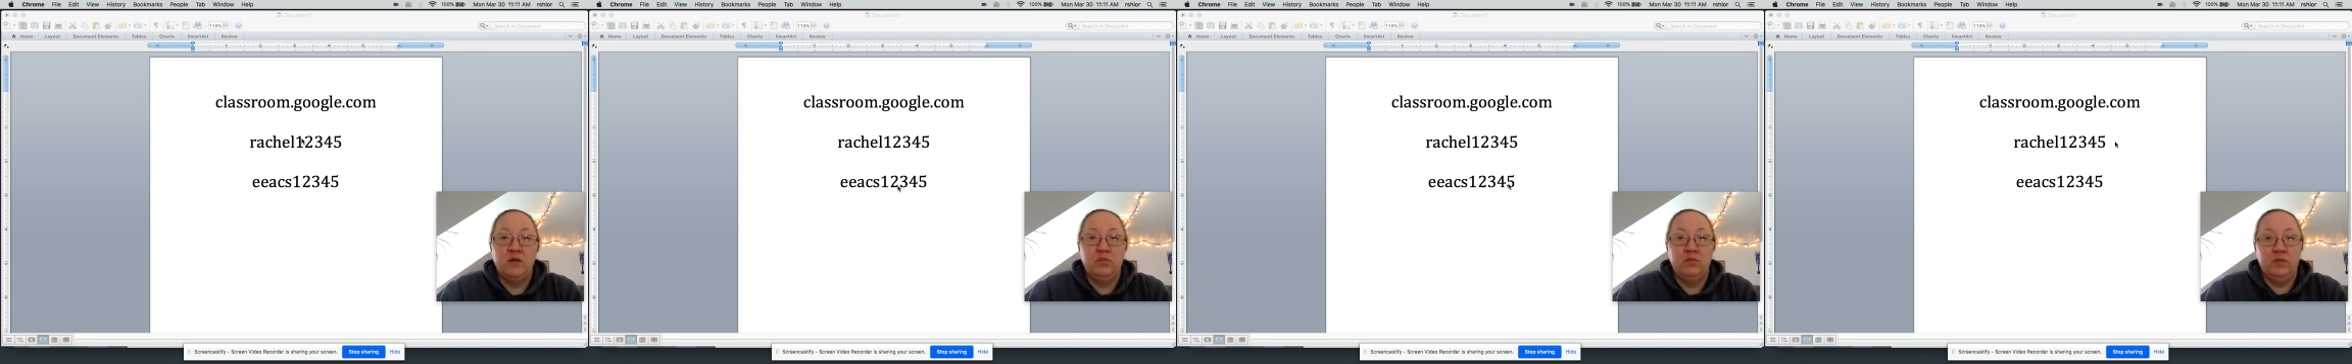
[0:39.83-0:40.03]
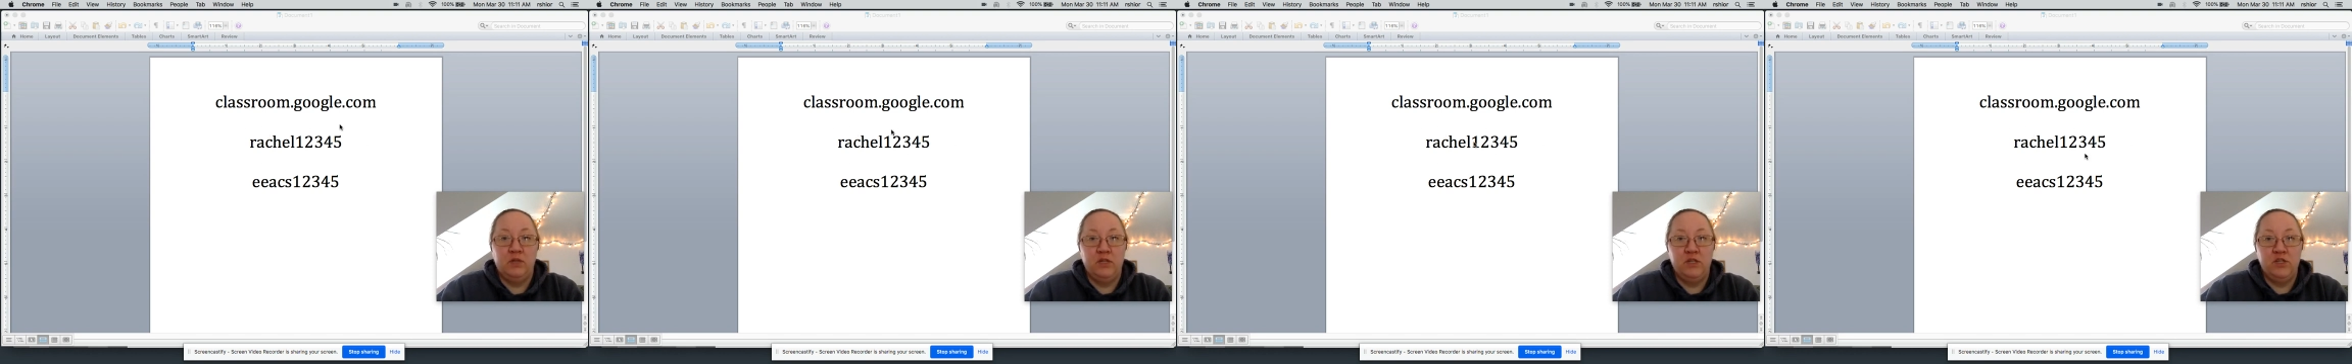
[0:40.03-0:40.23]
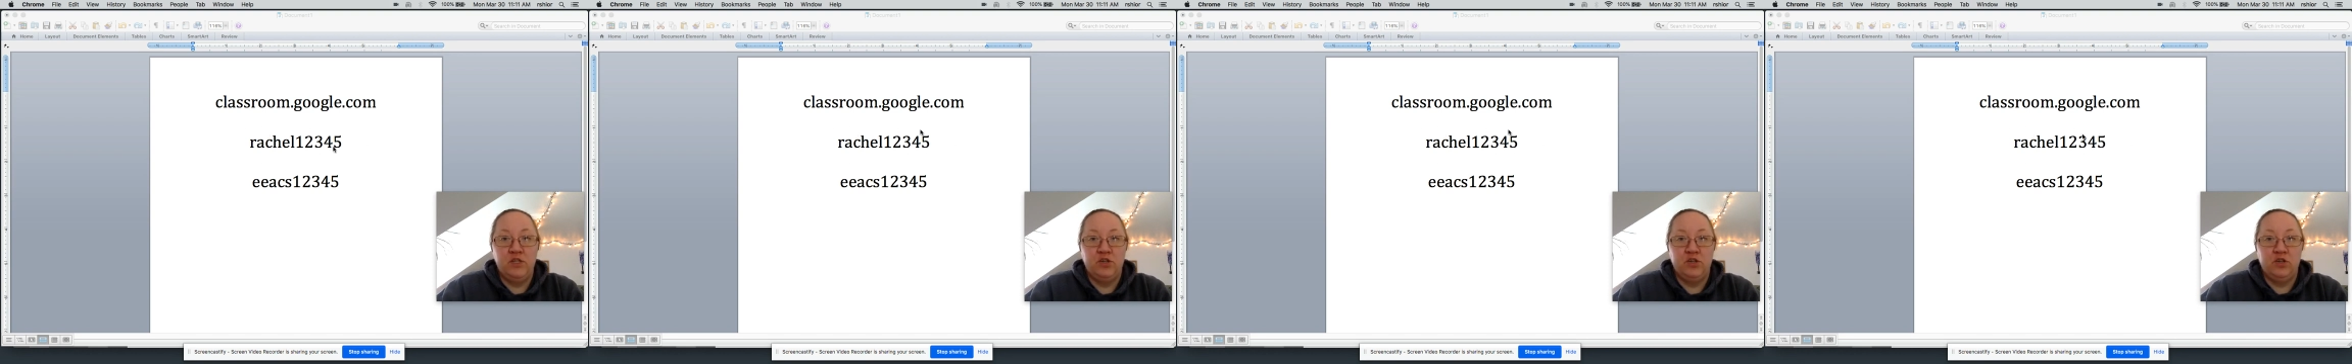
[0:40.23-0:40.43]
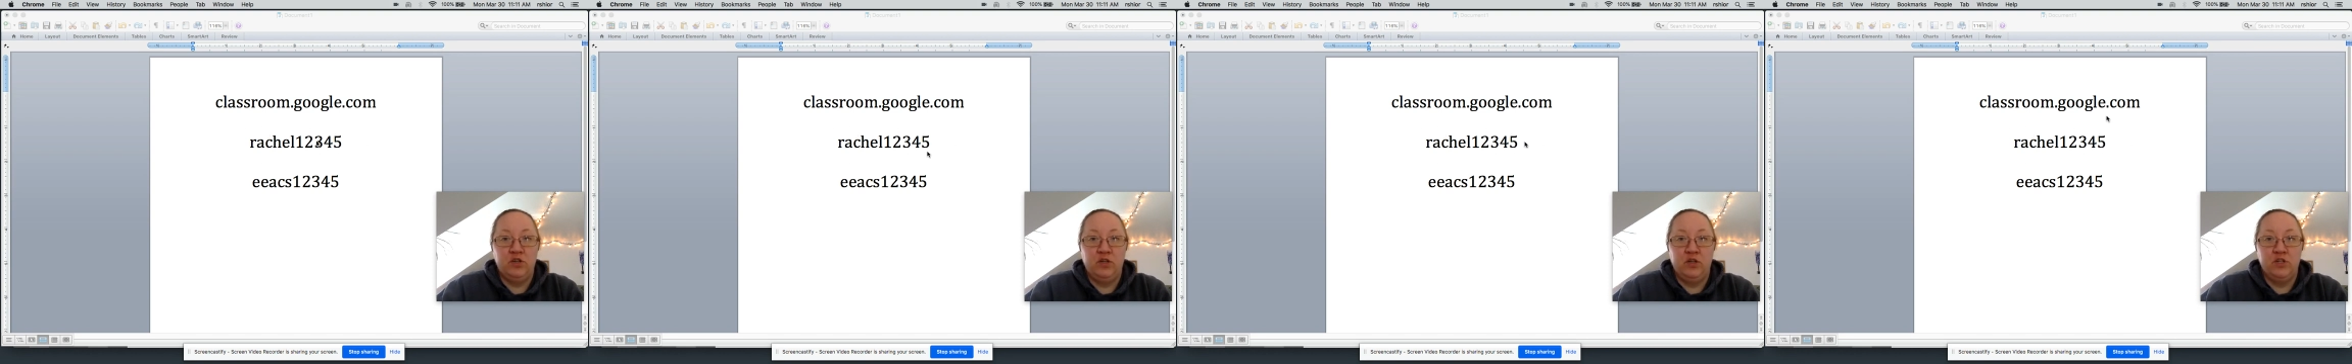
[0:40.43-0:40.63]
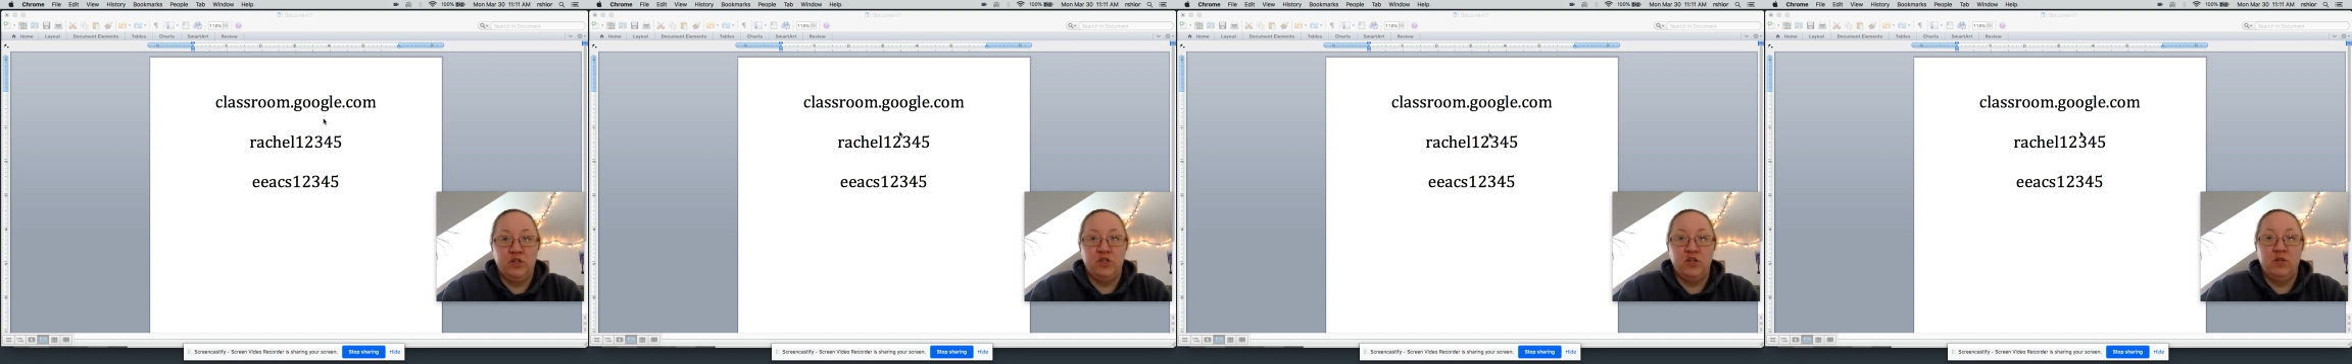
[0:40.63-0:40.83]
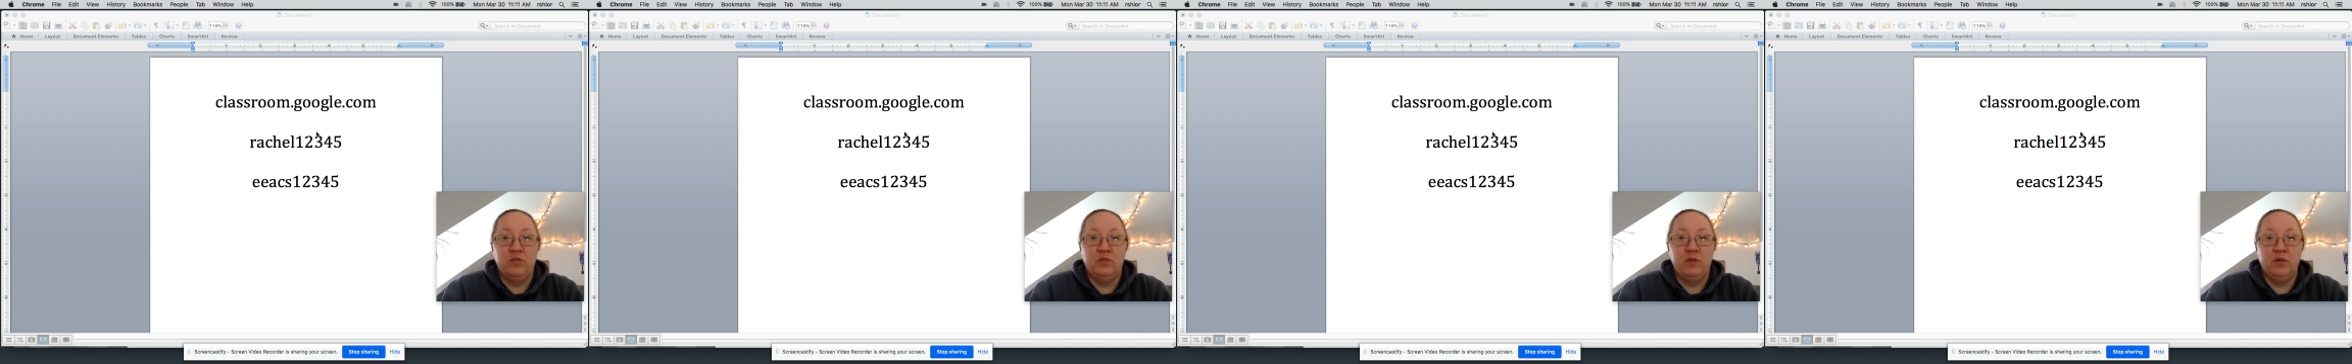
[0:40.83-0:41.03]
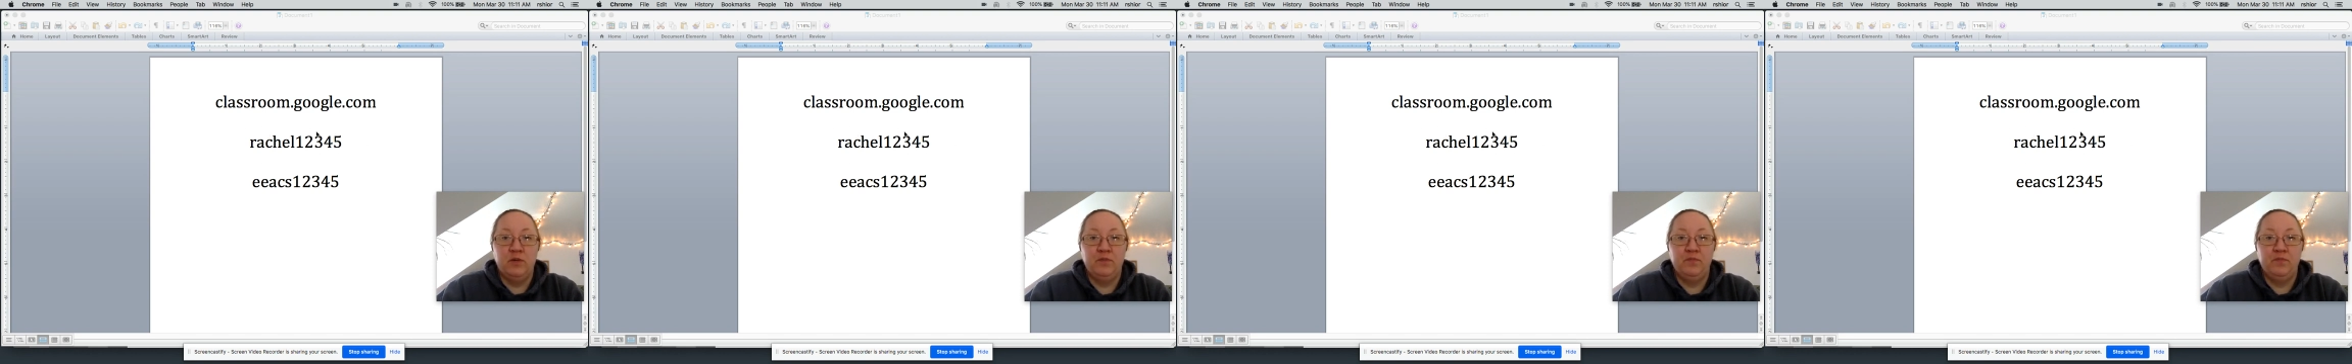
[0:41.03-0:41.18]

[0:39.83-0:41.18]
plus your lunch number.